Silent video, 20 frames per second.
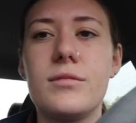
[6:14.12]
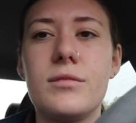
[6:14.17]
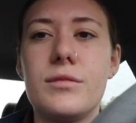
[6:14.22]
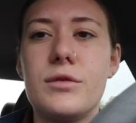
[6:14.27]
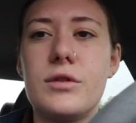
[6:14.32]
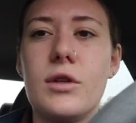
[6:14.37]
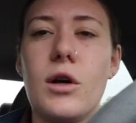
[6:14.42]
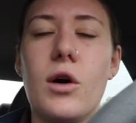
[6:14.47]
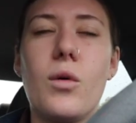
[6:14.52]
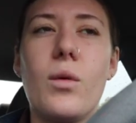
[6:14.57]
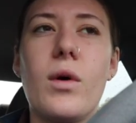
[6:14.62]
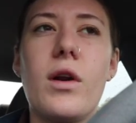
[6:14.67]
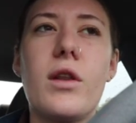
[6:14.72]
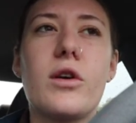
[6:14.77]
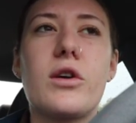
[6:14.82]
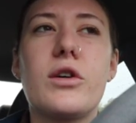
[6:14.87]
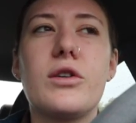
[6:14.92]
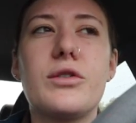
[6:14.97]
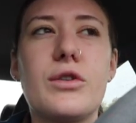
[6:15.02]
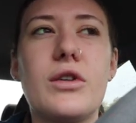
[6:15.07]
So one of
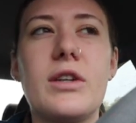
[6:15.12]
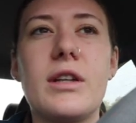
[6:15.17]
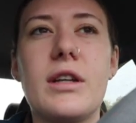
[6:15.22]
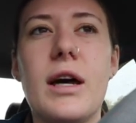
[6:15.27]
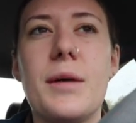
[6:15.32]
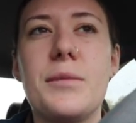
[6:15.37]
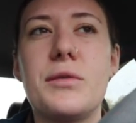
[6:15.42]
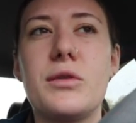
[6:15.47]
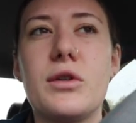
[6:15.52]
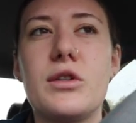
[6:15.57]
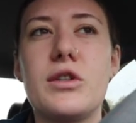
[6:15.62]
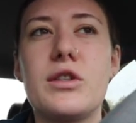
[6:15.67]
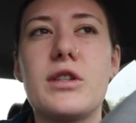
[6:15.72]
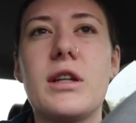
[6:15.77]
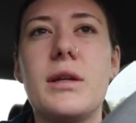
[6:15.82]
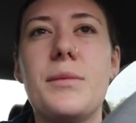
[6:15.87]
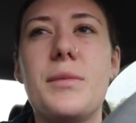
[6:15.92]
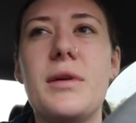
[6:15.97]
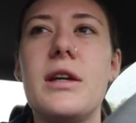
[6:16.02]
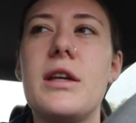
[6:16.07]
the girls couldn't come, so it's just
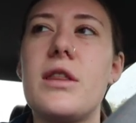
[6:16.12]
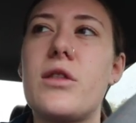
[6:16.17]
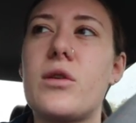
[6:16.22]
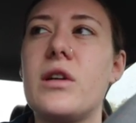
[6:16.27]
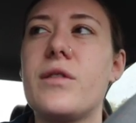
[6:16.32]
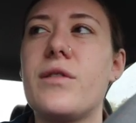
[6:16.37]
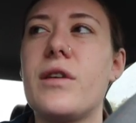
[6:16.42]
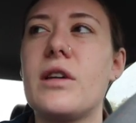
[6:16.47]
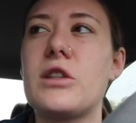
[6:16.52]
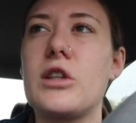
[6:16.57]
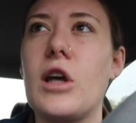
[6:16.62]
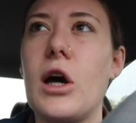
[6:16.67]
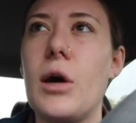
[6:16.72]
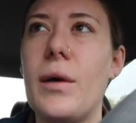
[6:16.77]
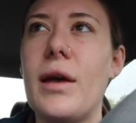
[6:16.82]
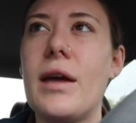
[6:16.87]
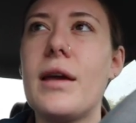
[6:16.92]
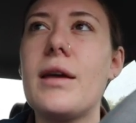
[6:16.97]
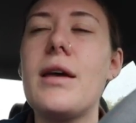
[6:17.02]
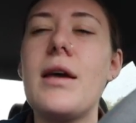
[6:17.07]
gonna be three of us
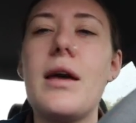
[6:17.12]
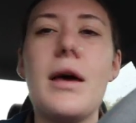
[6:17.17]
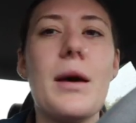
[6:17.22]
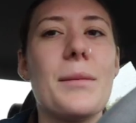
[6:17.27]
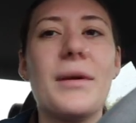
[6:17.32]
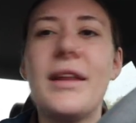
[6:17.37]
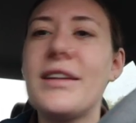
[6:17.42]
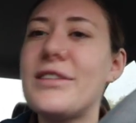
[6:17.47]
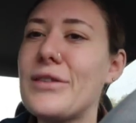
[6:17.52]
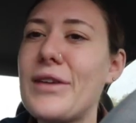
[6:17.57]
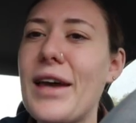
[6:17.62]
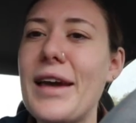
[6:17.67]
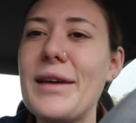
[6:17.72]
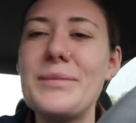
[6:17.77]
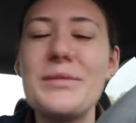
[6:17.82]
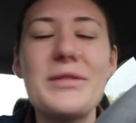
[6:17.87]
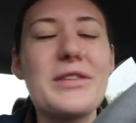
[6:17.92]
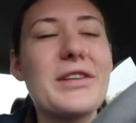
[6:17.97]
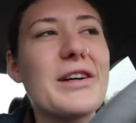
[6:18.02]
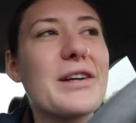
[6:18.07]
going. But that's okay,
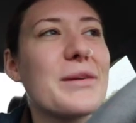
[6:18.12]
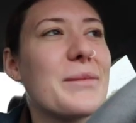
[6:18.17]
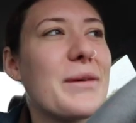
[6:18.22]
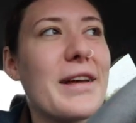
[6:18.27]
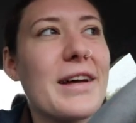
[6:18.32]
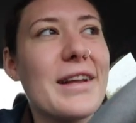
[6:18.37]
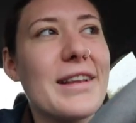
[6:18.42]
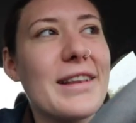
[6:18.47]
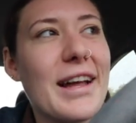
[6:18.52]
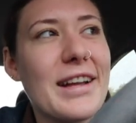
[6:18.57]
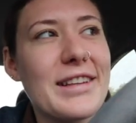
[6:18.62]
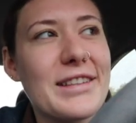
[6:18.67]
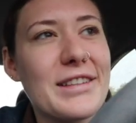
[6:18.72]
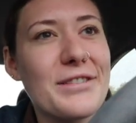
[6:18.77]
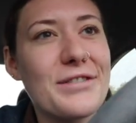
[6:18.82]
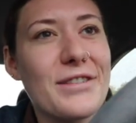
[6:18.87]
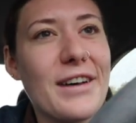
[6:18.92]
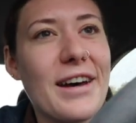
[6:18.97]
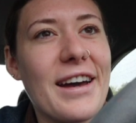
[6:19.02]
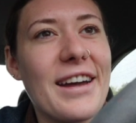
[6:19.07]
still gonna be lots
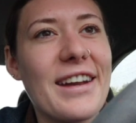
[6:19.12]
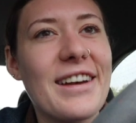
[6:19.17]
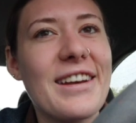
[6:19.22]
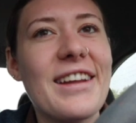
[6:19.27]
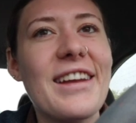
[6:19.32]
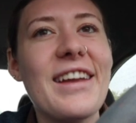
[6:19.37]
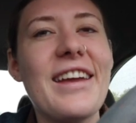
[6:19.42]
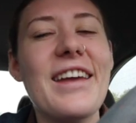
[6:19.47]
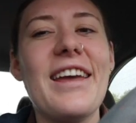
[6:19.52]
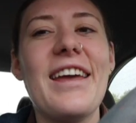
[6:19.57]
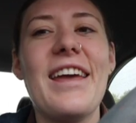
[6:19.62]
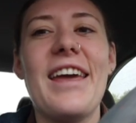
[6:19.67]
of fun.